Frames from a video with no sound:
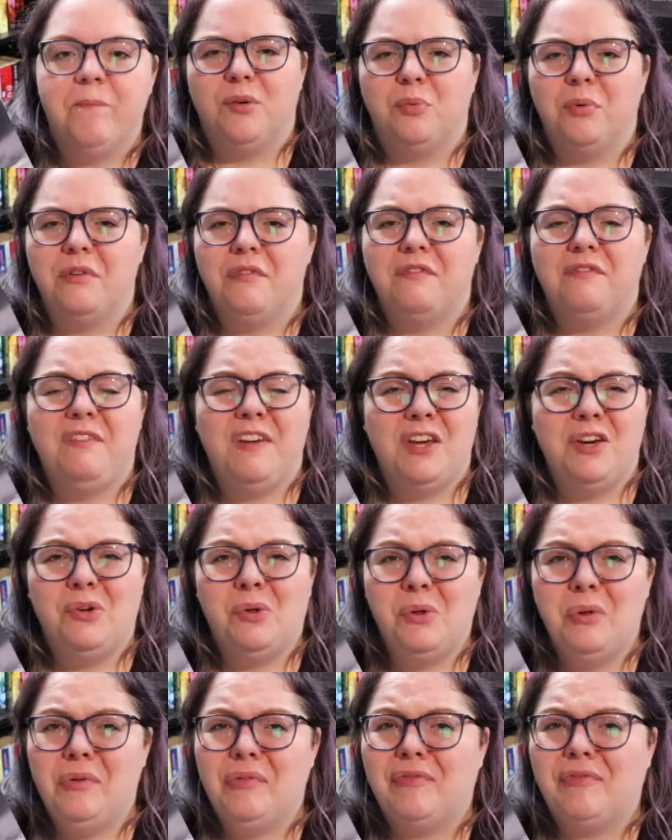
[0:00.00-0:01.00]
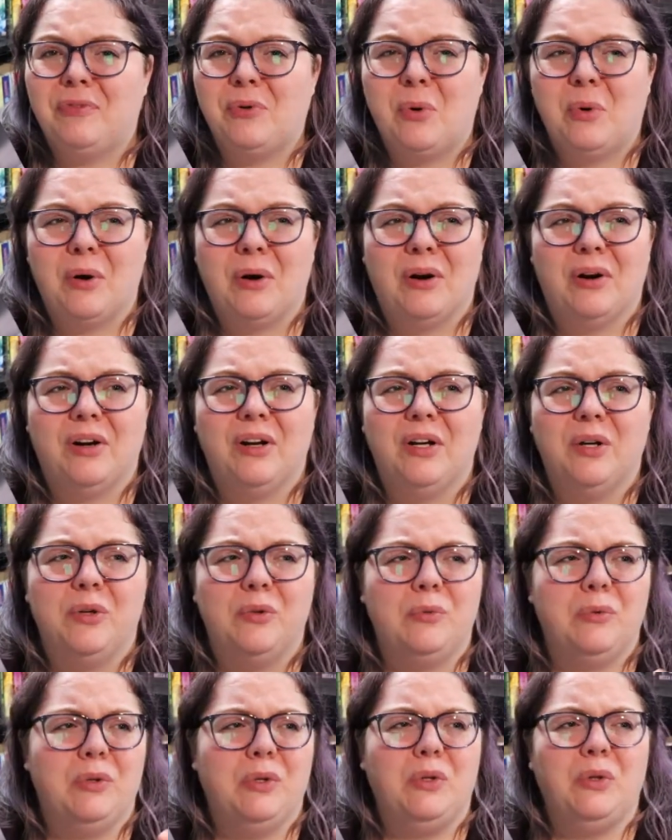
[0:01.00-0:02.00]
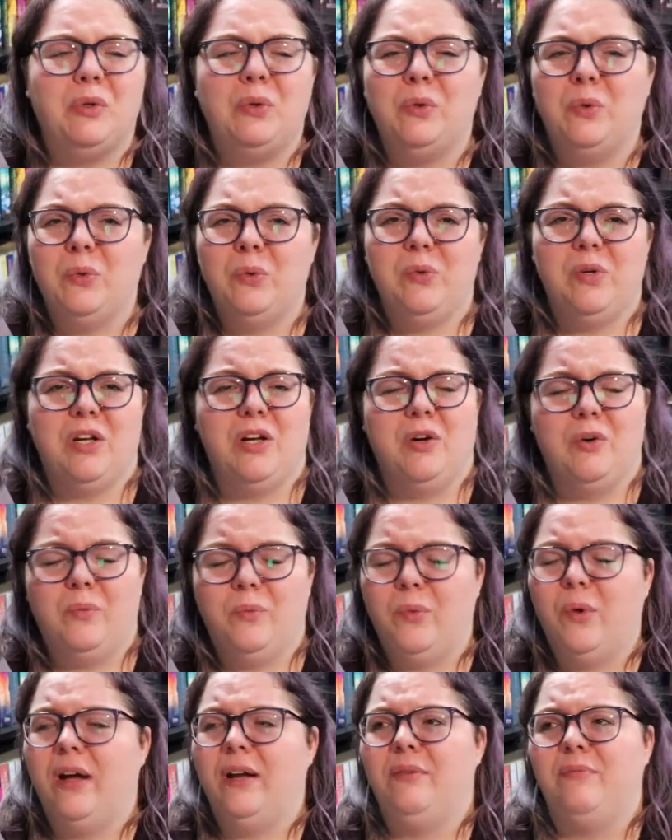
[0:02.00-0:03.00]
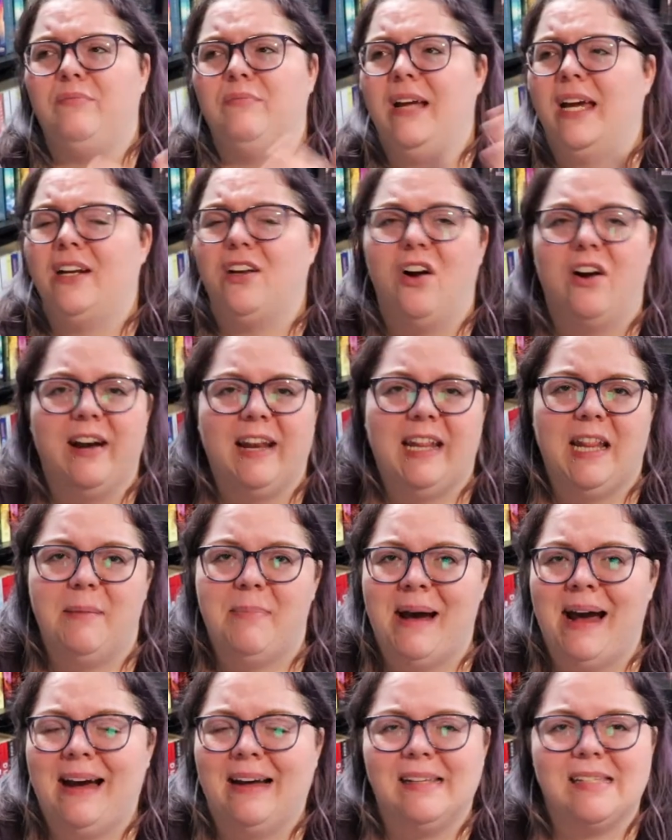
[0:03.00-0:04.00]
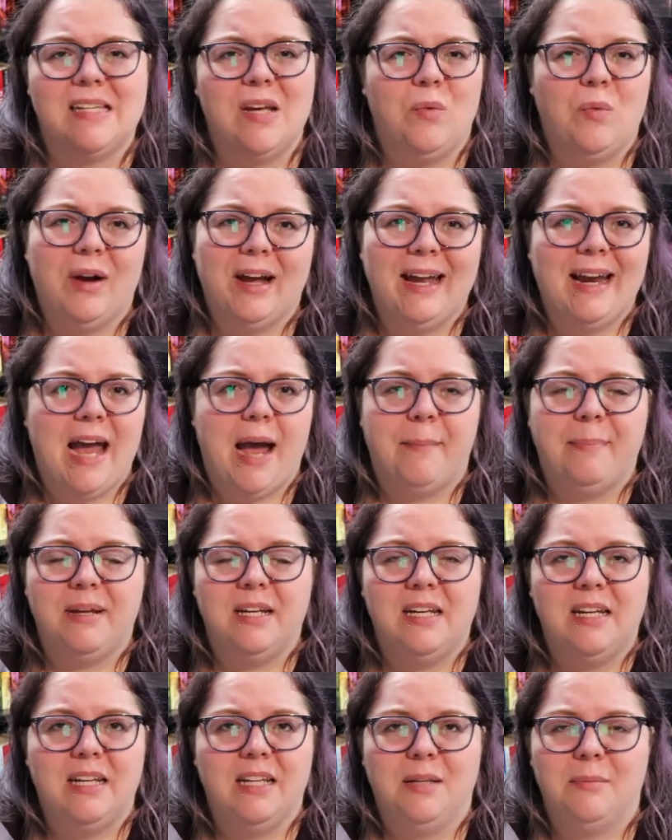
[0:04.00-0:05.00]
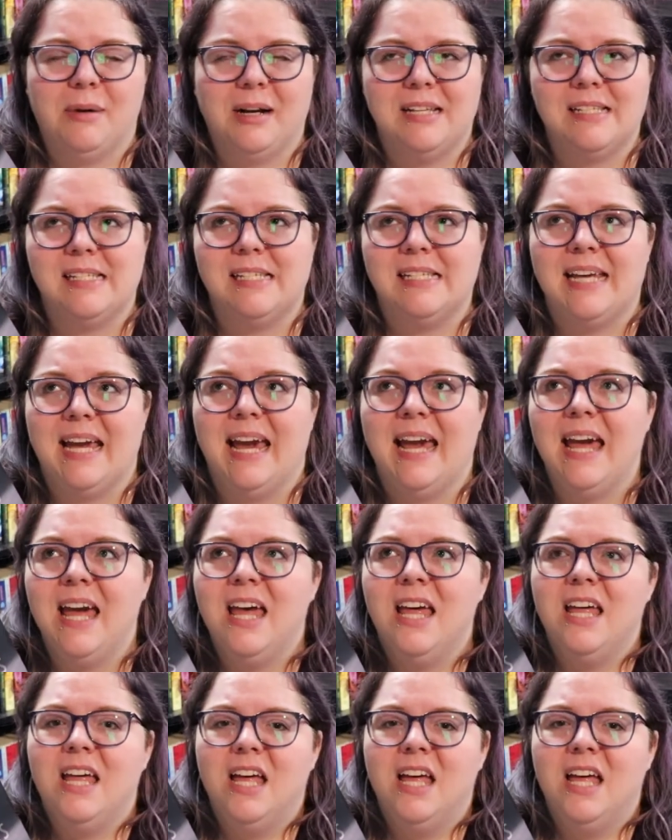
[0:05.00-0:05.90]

The reveal for who, you know, what had gone in the past and what had happened in the present day,